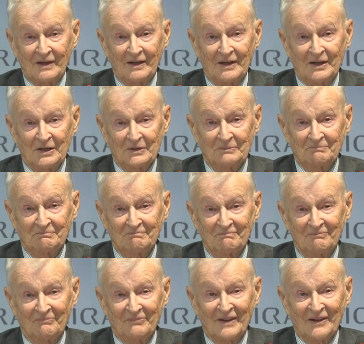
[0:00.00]
Um,
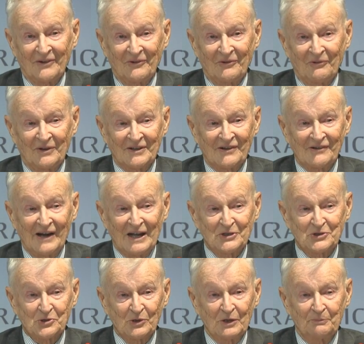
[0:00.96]
when
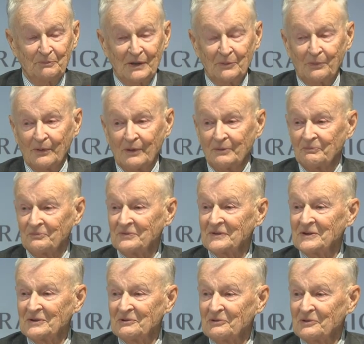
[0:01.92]
gradually people
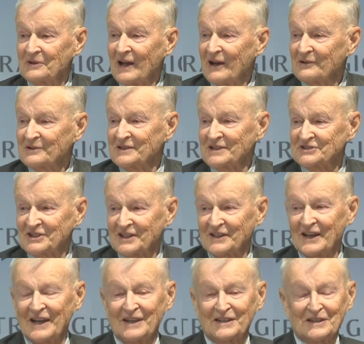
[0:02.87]
without
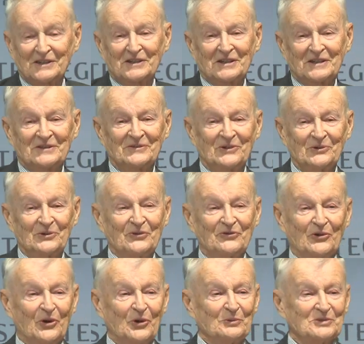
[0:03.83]
designated
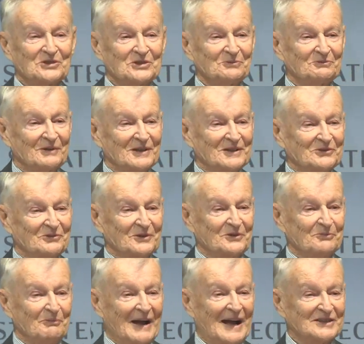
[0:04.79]
uniforms, but
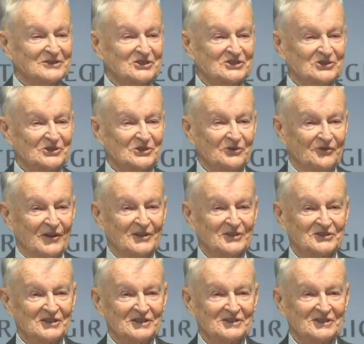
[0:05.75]
with masks on their
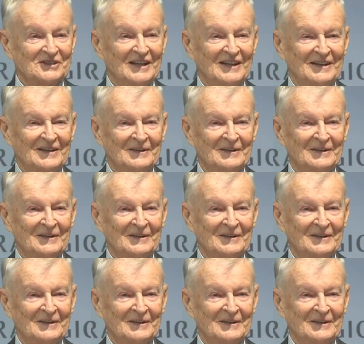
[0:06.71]
faces,